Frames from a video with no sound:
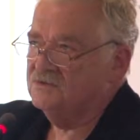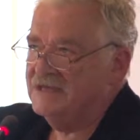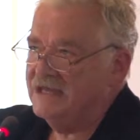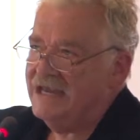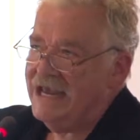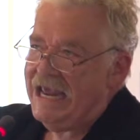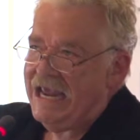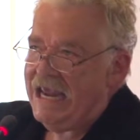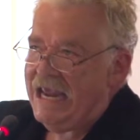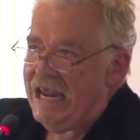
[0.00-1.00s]
today,
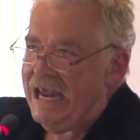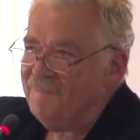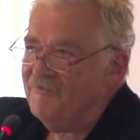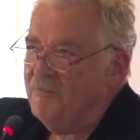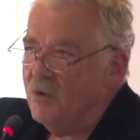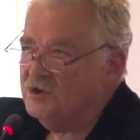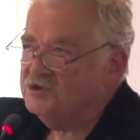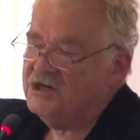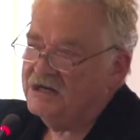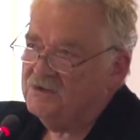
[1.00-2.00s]
even more
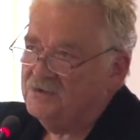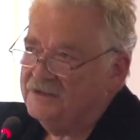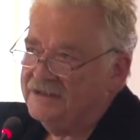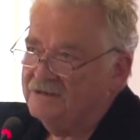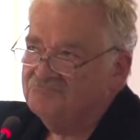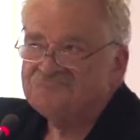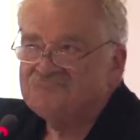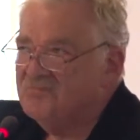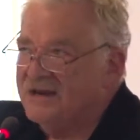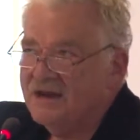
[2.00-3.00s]
general
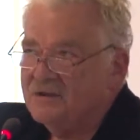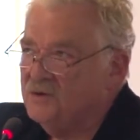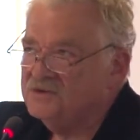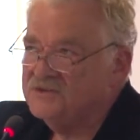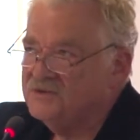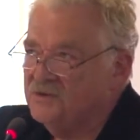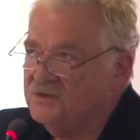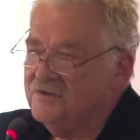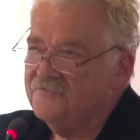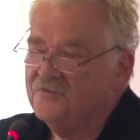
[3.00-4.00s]
than when I was
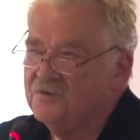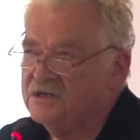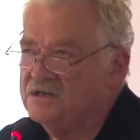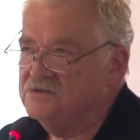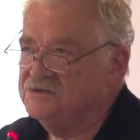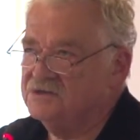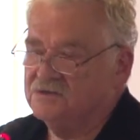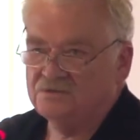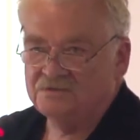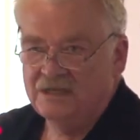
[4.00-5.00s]
30 or 40 years
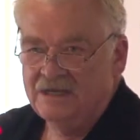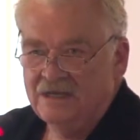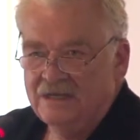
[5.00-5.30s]
old,